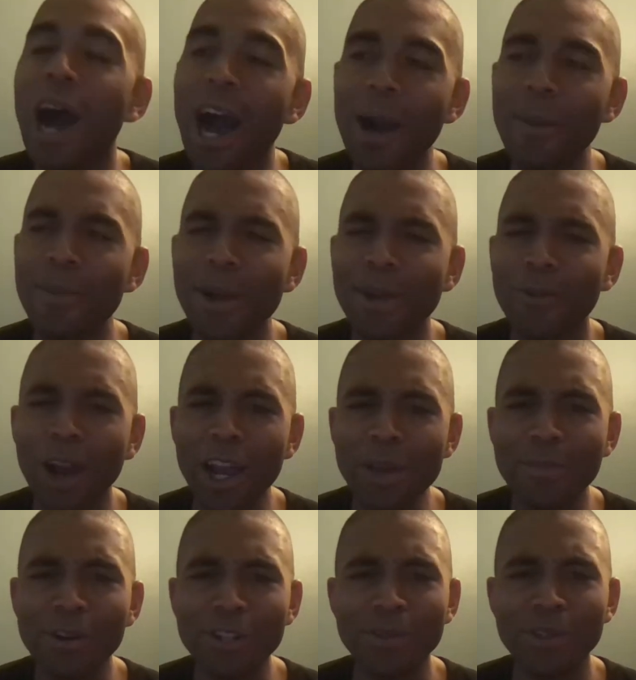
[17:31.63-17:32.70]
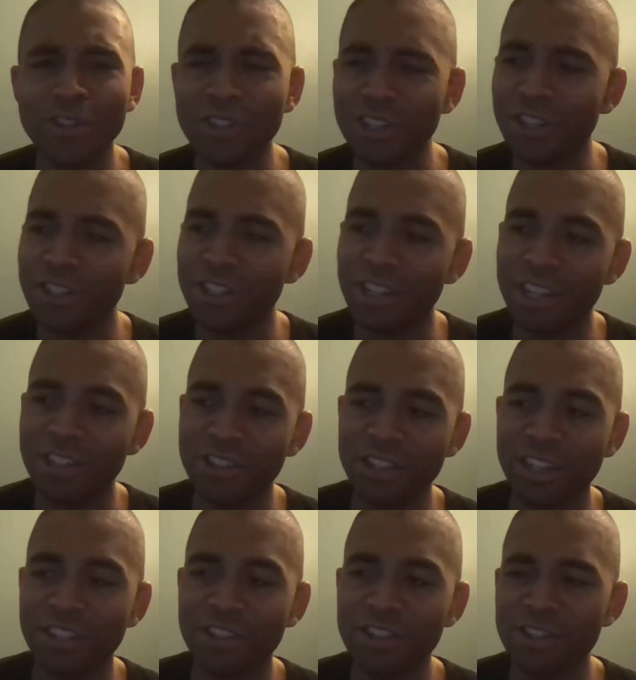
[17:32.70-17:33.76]
I'm like, why are you pushing me?
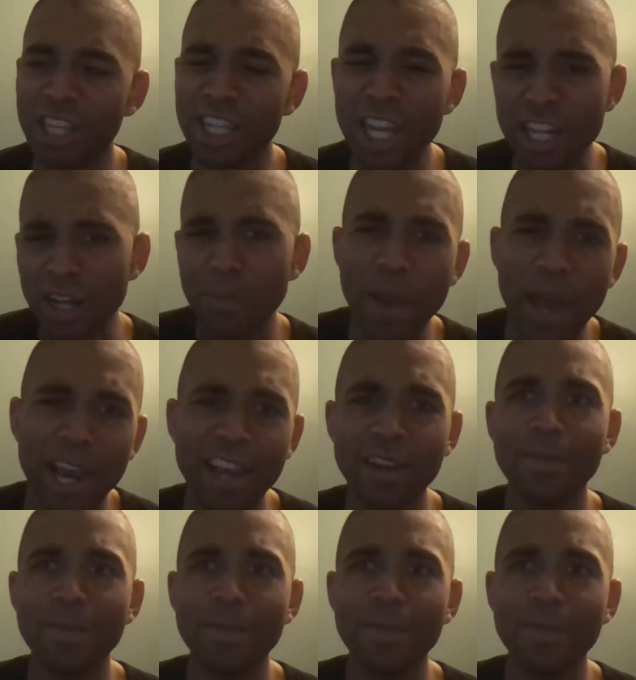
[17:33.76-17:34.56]
She's like, get in the bed.